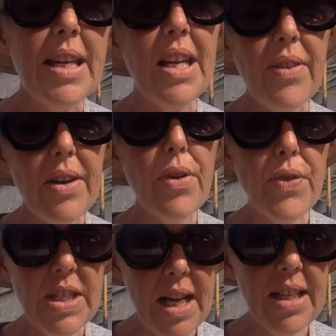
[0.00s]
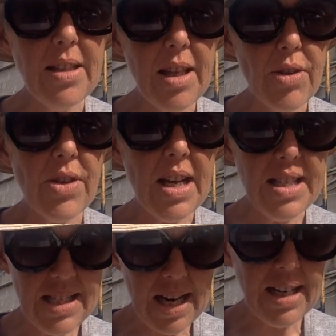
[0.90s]
even if you've studied their
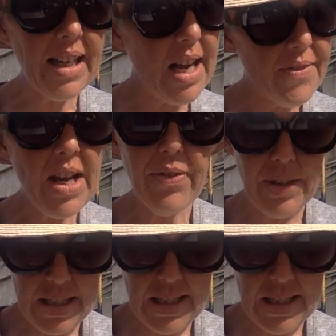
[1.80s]
aesthetic, and I've definitely